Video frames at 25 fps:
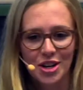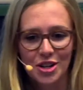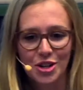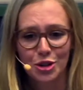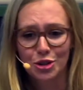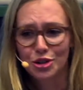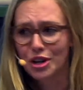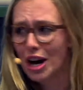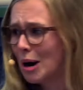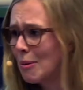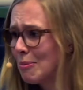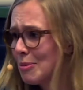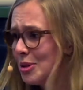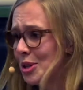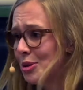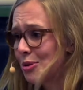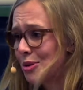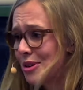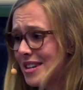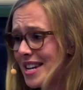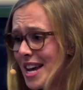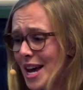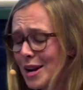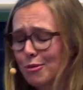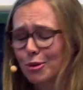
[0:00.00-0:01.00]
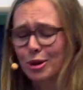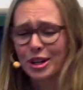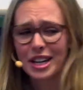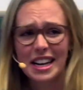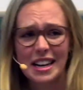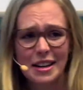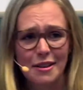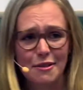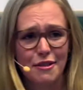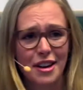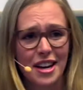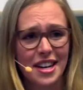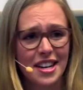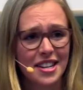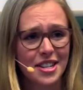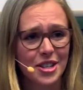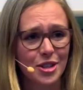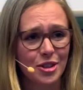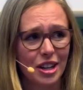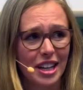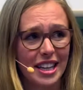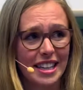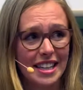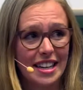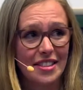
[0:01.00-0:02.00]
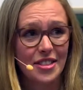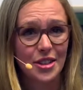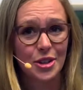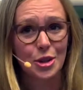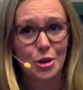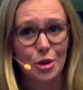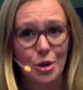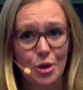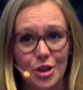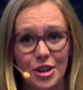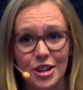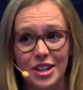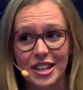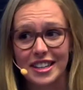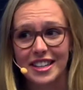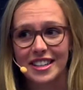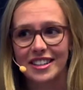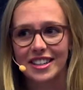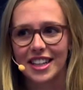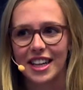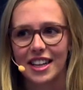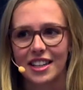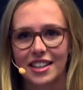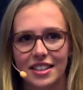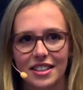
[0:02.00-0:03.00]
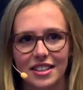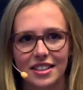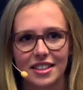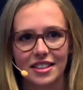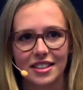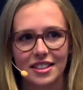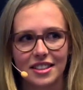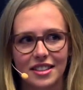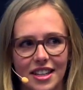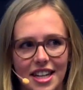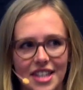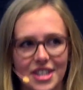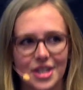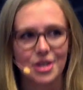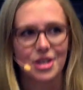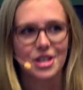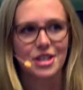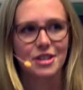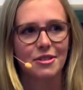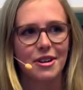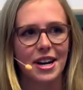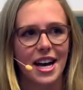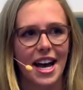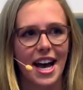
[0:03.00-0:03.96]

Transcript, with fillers: that you come to a networking event and you're like in the corner and you're like, oh, I don't know